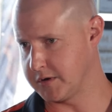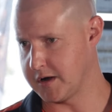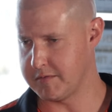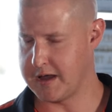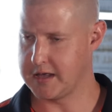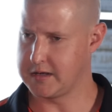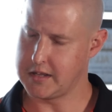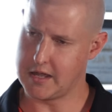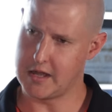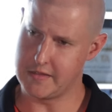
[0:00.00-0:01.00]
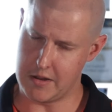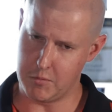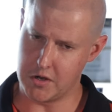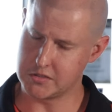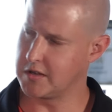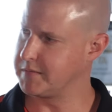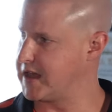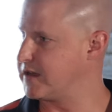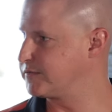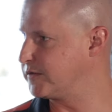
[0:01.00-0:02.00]
Where I ran their workshop
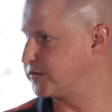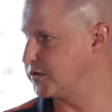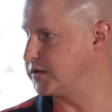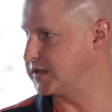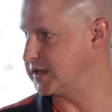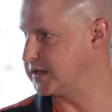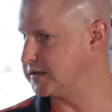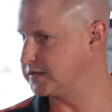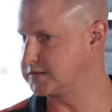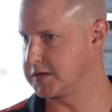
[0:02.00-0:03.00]
there for a few years.